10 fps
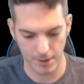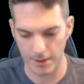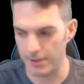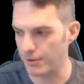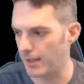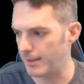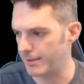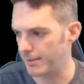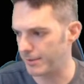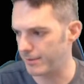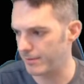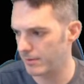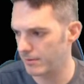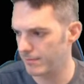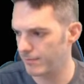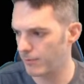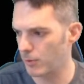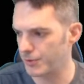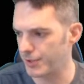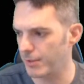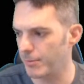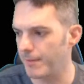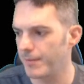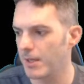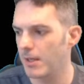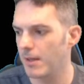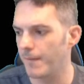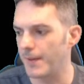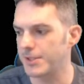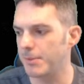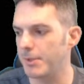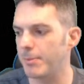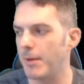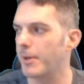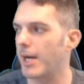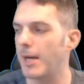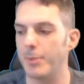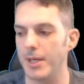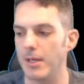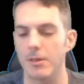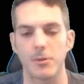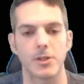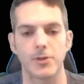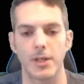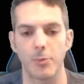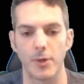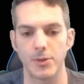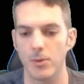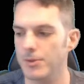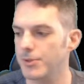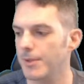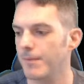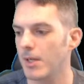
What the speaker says: I don't know how I typed in 4s there, but that's going to be the public IP that we're going to try to point towards.